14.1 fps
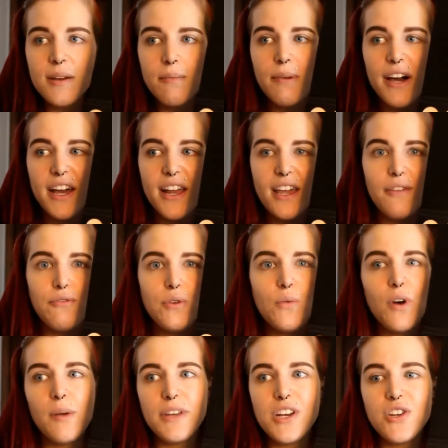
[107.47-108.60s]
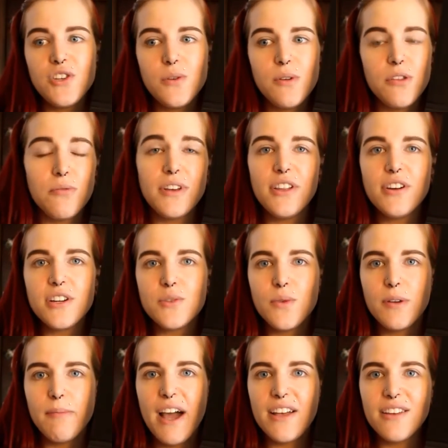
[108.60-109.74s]
but if you want me to do a 3 looks
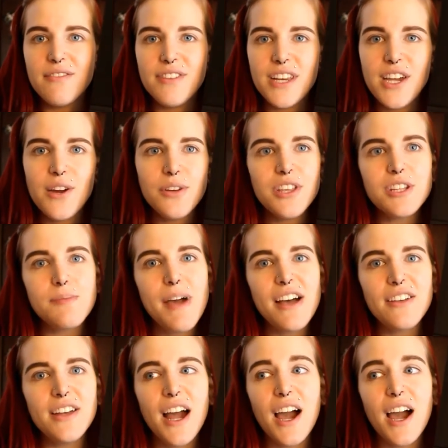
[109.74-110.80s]
1 palette video with this palette,